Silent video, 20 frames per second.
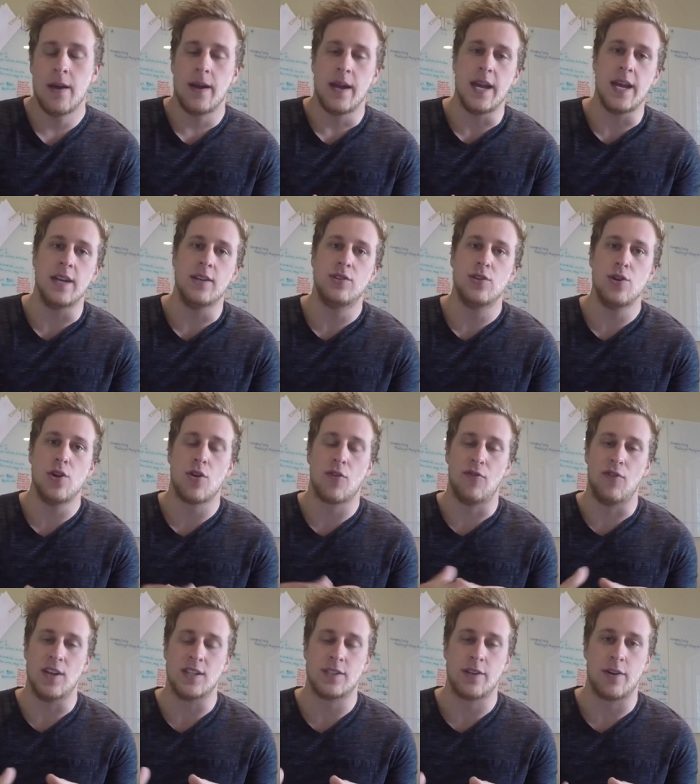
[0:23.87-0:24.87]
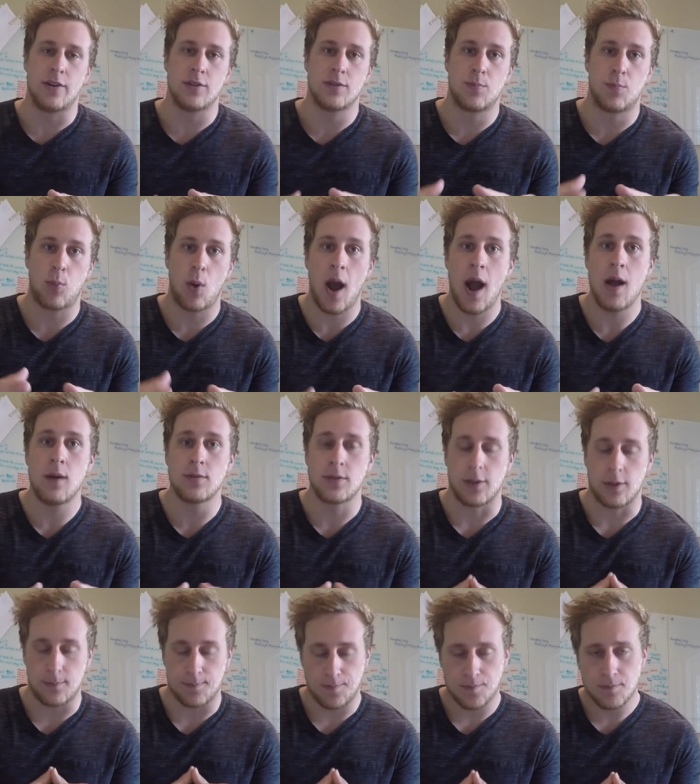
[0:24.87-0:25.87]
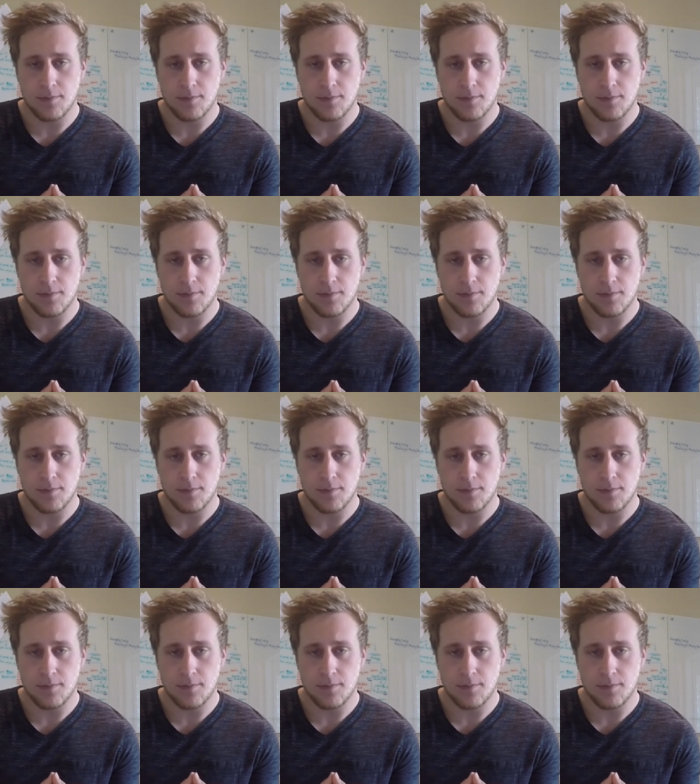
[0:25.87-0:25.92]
into your visitor's browser.